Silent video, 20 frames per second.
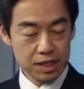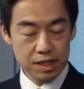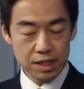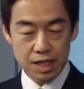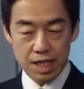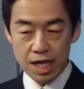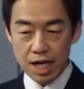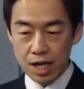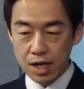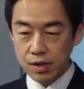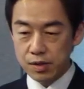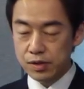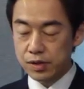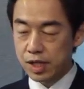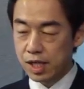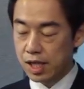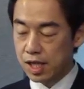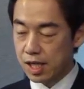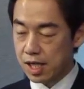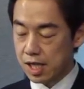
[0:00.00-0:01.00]
now
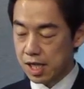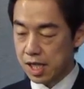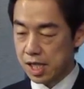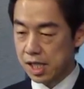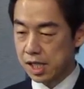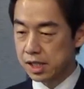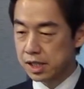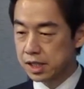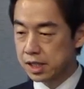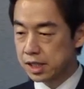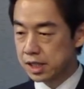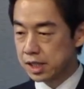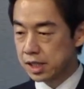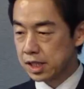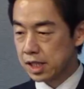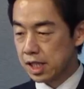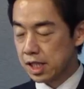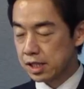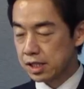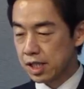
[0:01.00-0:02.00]
uh,
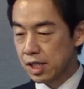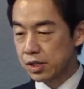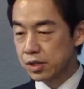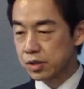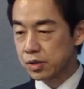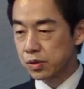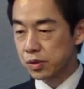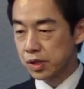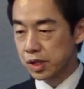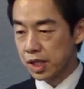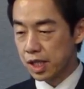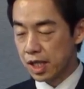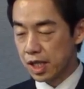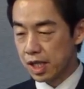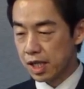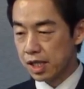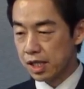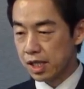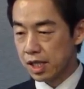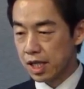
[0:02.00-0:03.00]
uh, South
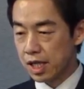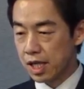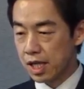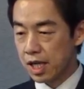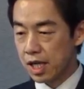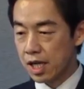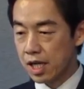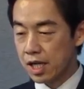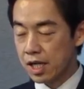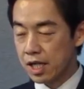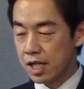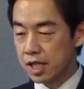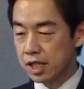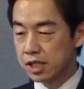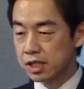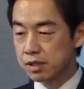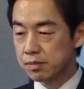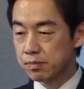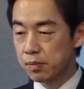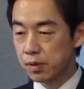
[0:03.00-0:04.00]
Korea uh,
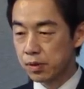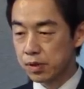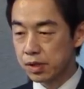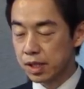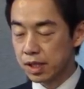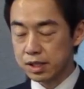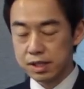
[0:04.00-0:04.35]
export